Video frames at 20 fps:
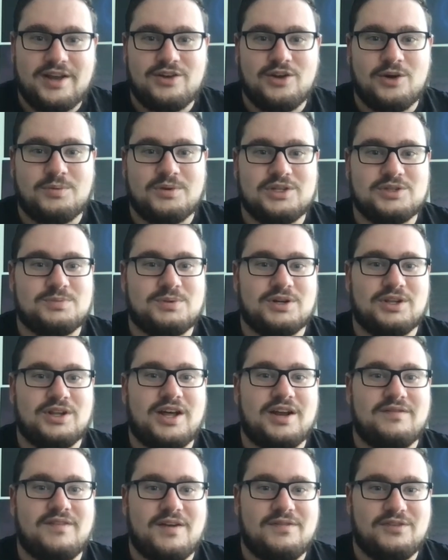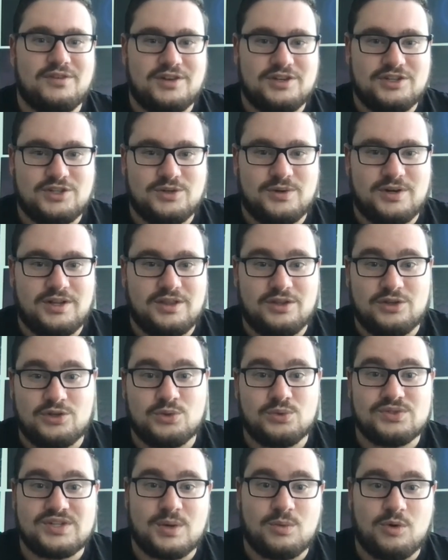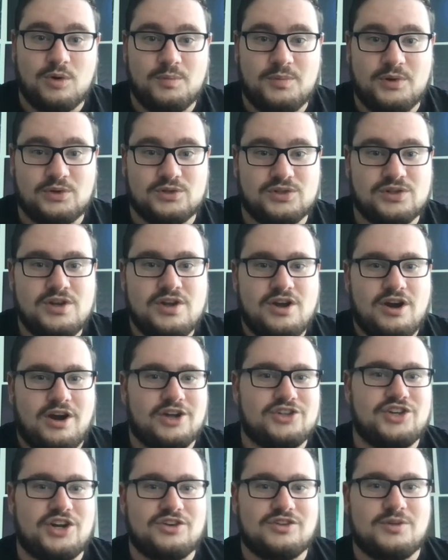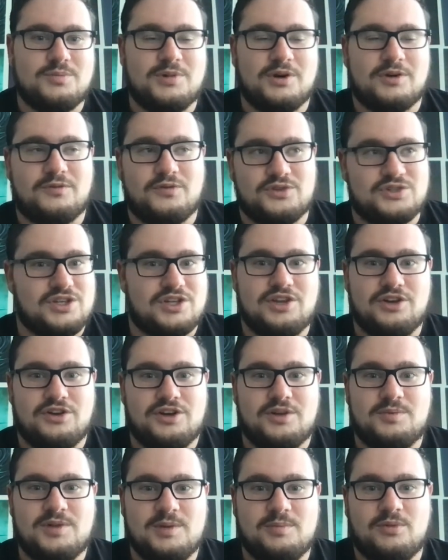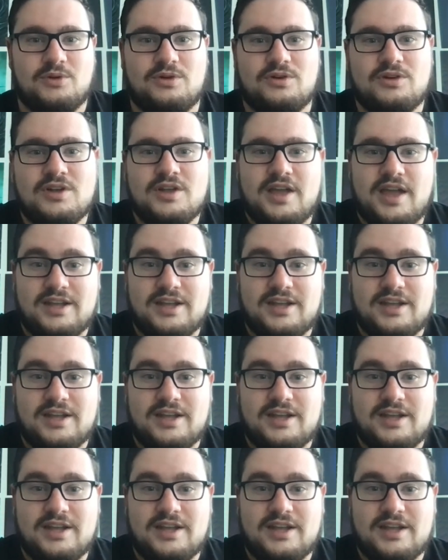Nobody's put a lot of effort into it. And the tools that were built are generally built for security people.